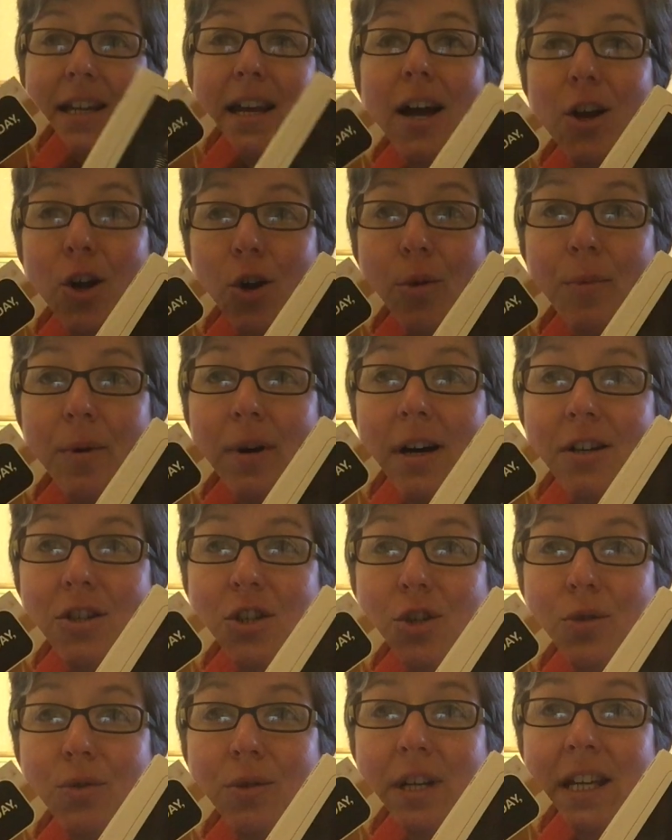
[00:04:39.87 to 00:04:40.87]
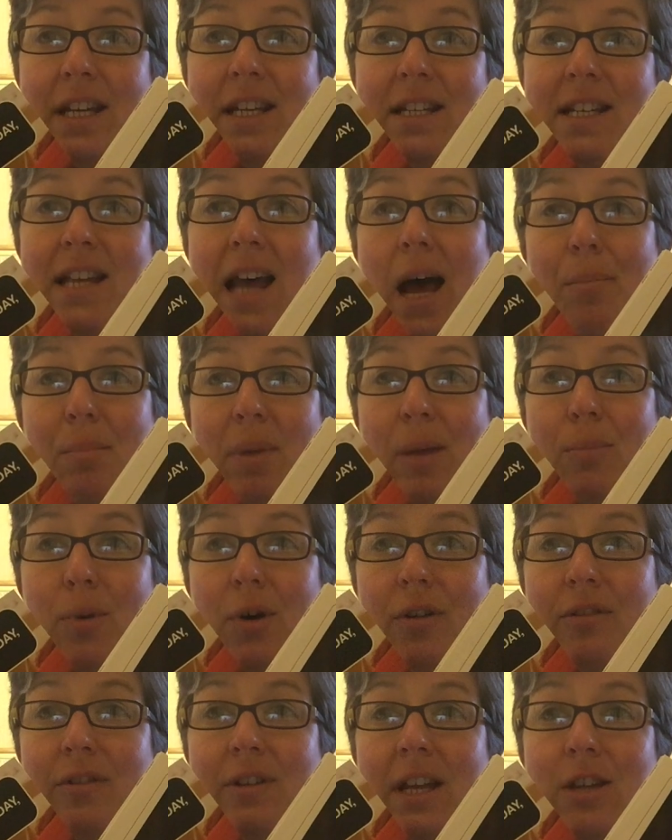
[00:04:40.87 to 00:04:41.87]
Jakob Arjuni's Happy
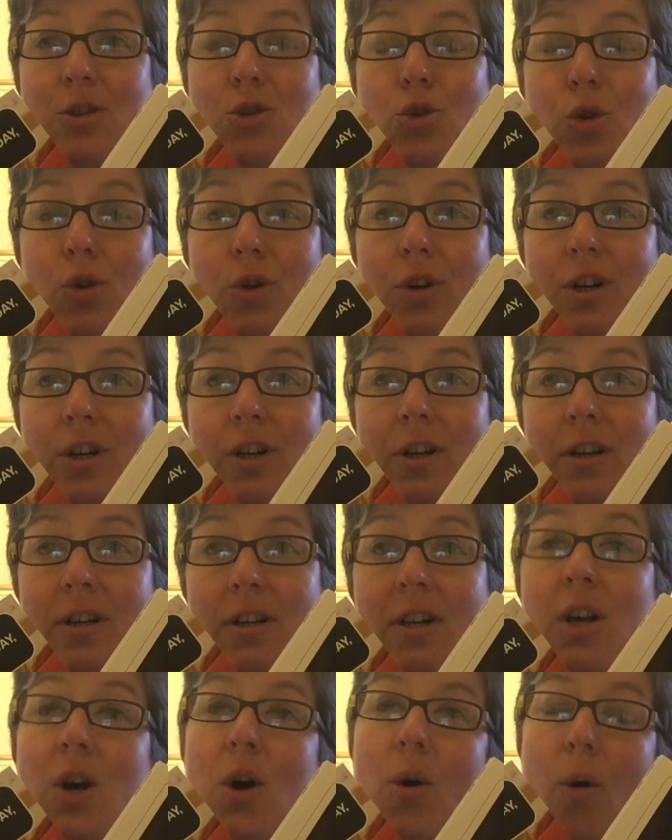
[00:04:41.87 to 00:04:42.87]
Birthday Türke,